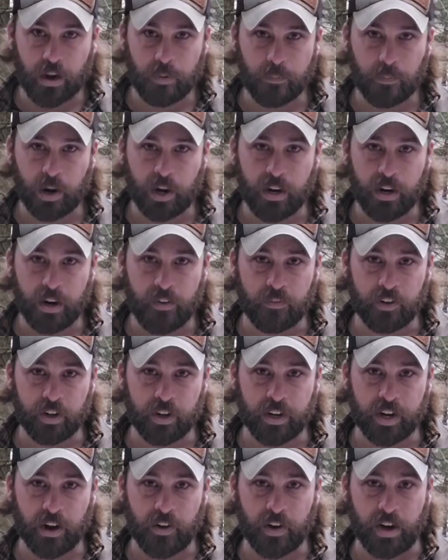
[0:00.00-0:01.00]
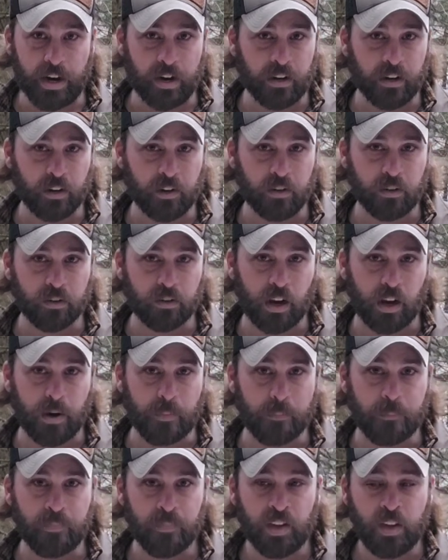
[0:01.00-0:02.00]
on my everyday carry handgun all the
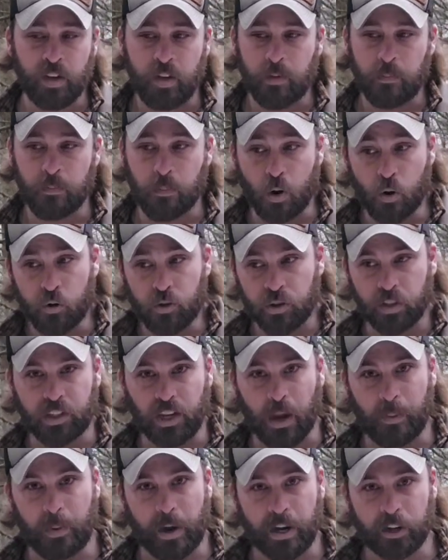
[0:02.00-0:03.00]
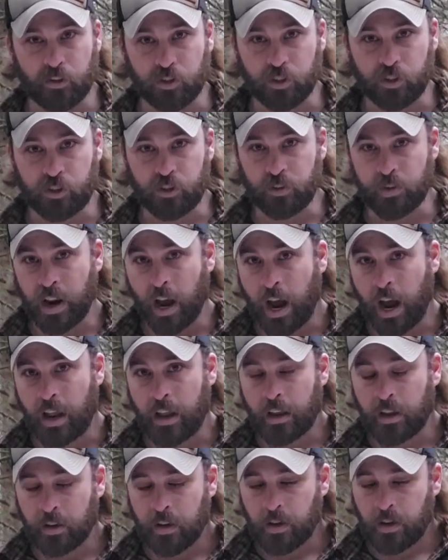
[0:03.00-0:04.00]
time. Most of the time I actually do
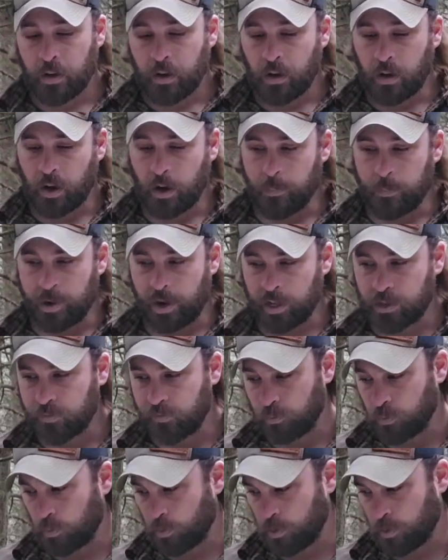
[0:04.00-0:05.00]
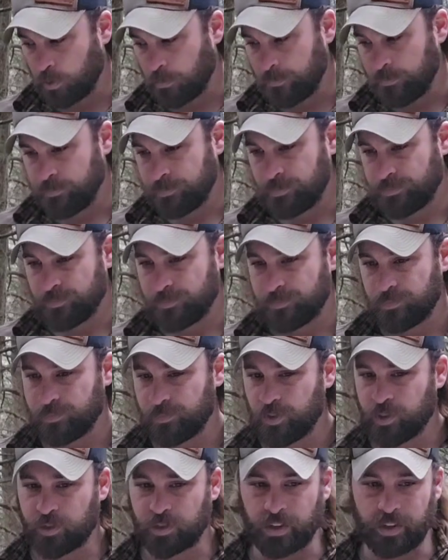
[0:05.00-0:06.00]
not. And that's for
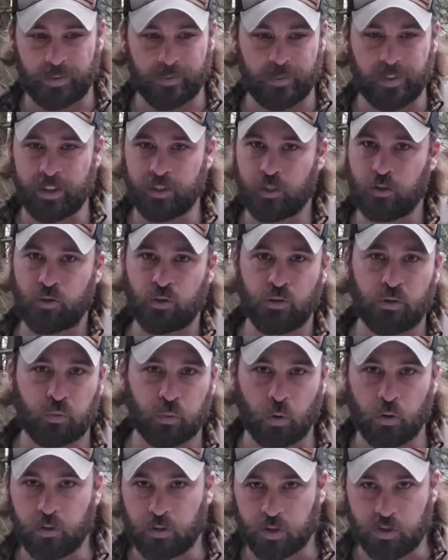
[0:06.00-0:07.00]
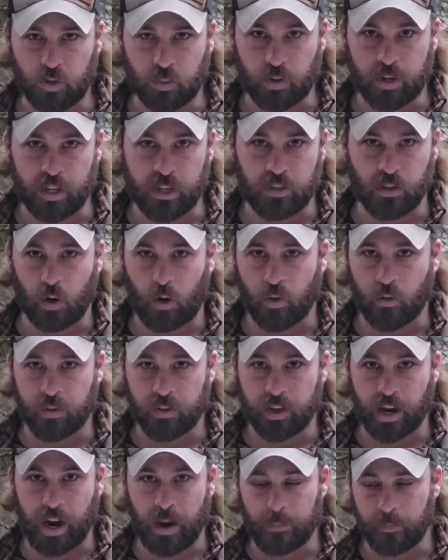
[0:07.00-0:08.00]
just like, is the juice worth the squeeze all the
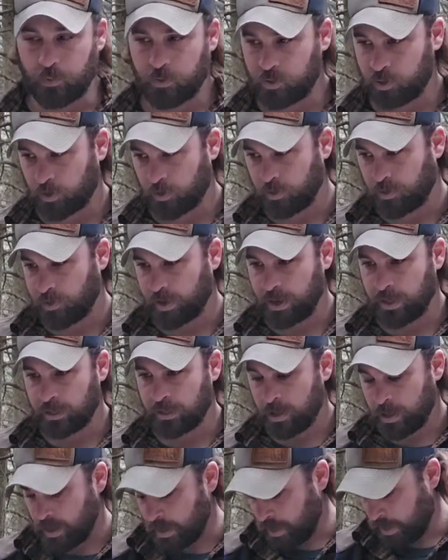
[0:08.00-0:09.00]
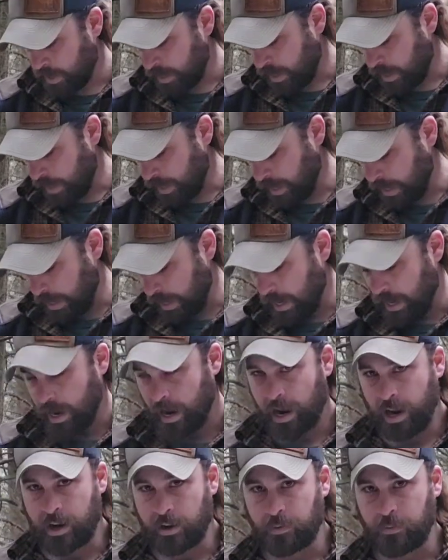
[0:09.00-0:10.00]
time with certain things?
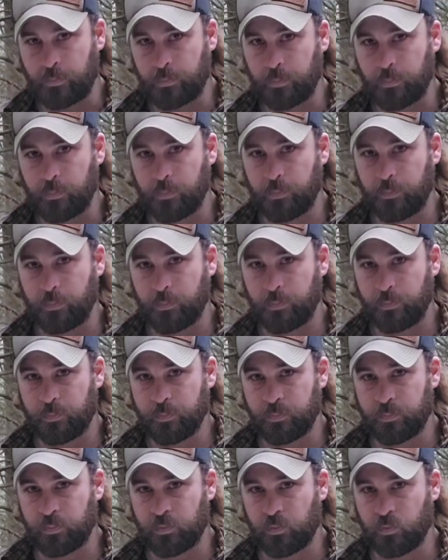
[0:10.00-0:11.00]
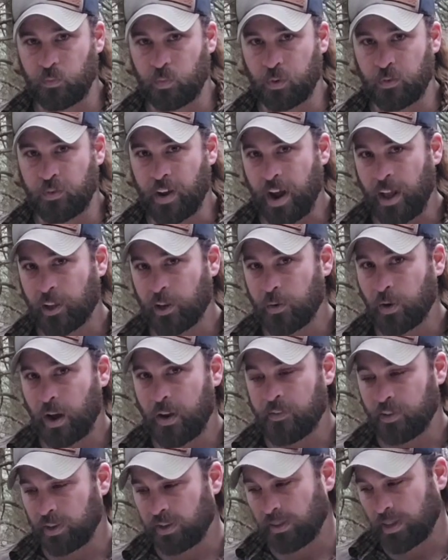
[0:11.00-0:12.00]
I would value
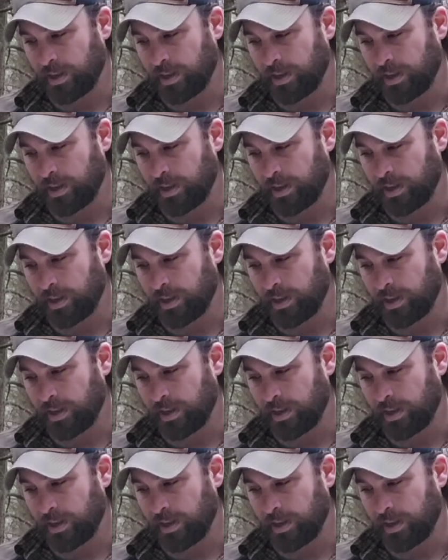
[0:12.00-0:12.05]
having a